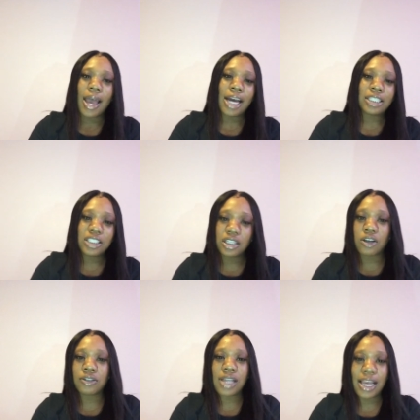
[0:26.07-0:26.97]
I took
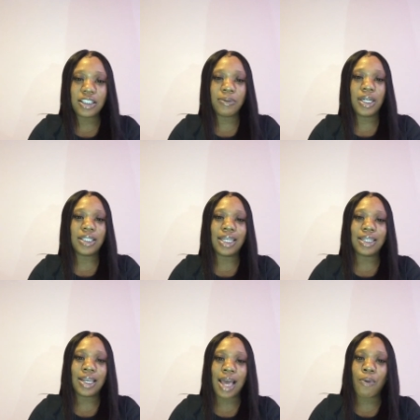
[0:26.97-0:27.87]
those classes because I
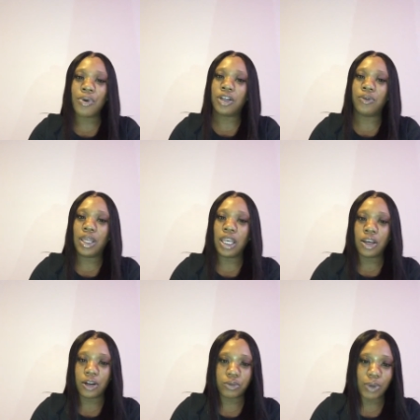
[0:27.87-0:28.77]
did not want to do any
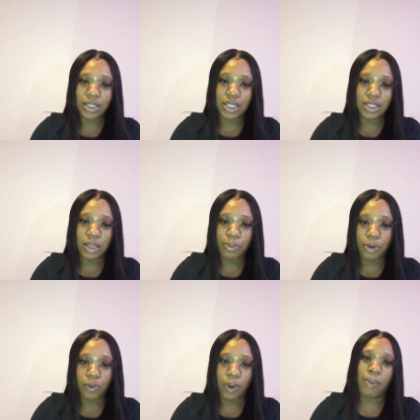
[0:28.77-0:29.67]
nurse residency
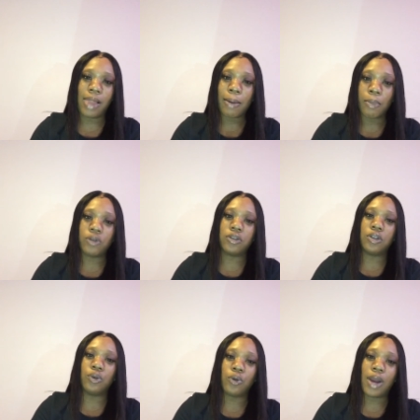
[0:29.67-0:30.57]
program like most
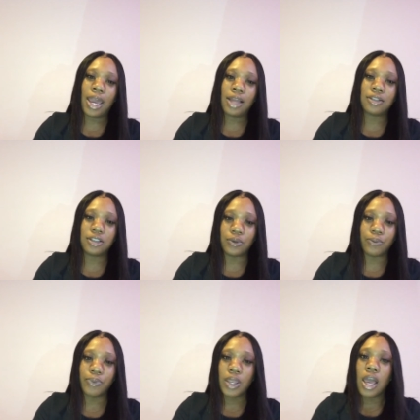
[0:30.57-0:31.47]
new grads do.
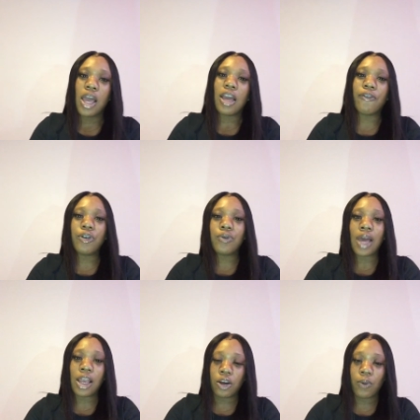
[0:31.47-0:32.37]
If you do
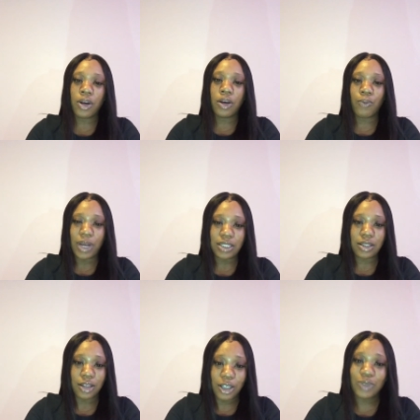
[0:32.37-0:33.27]
not know what a
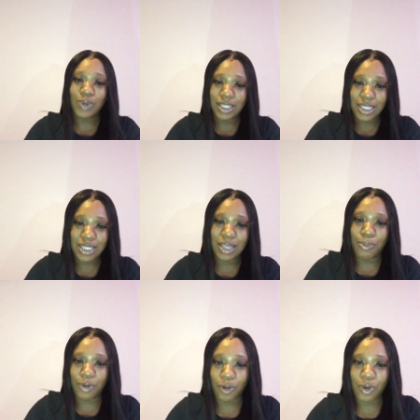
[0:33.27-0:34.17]
nurse residency
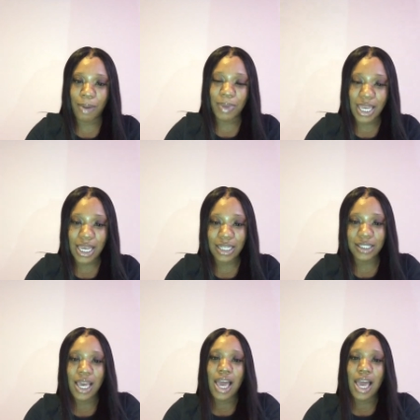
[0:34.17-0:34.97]
program is,